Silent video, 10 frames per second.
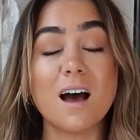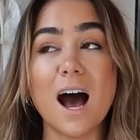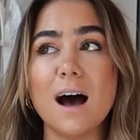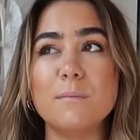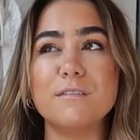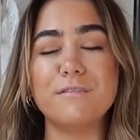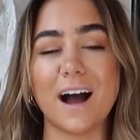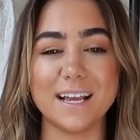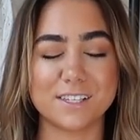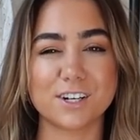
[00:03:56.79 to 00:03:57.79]
Um,
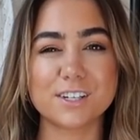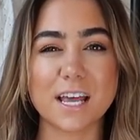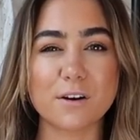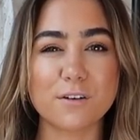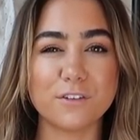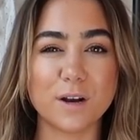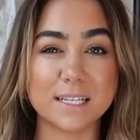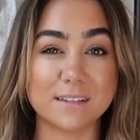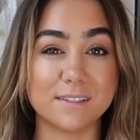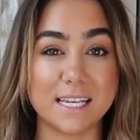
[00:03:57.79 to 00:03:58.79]
visors. I don't know if you
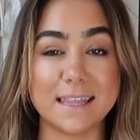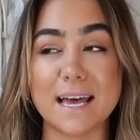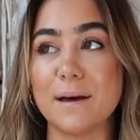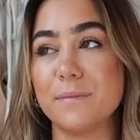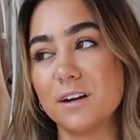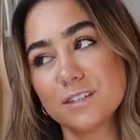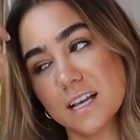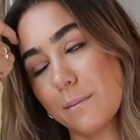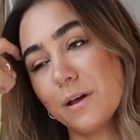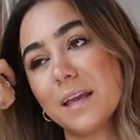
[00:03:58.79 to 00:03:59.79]
guys have seen them. There's
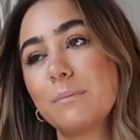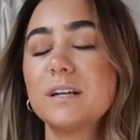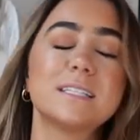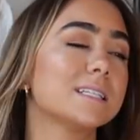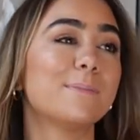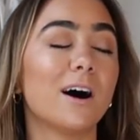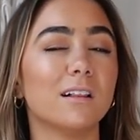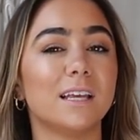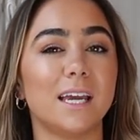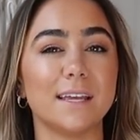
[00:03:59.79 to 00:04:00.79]
some on like Princess
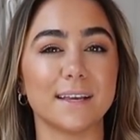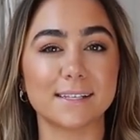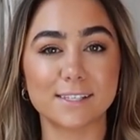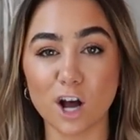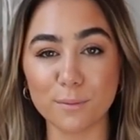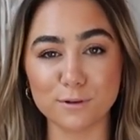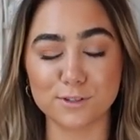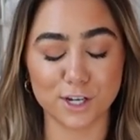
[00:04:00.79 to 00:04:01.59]
Polly and like Sabo